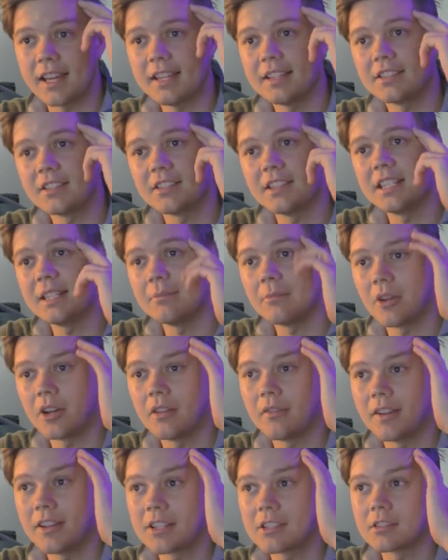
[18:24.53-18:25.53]
HD
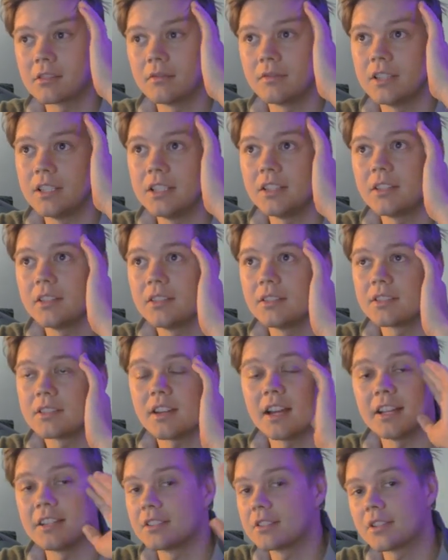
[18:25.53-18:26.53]
motivational videos,
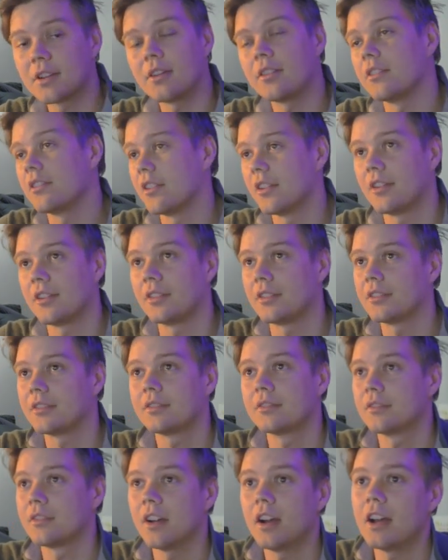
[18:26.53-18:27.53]
I don't know.
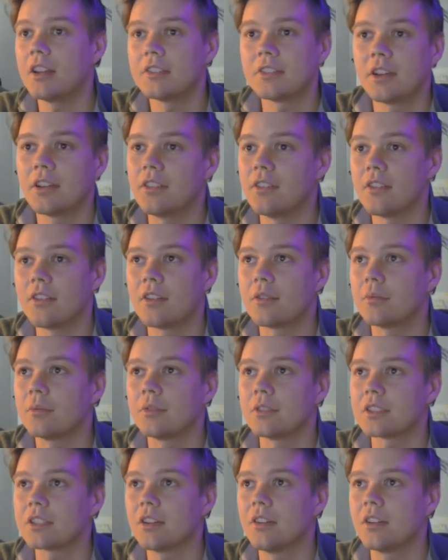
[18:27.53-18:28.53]
I don't know
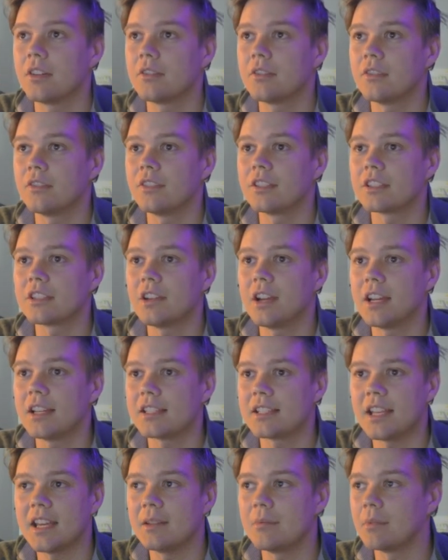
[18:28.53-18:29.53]
what's going through this
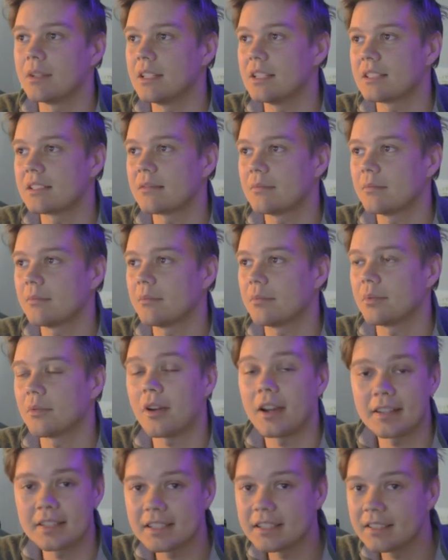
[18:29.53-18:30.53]
guy's head when he's
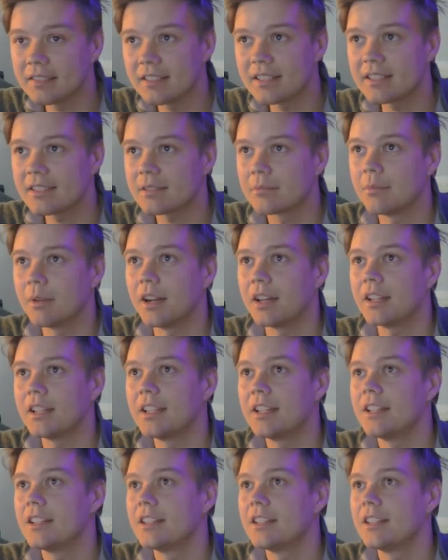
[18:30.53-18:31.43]
pricing this, but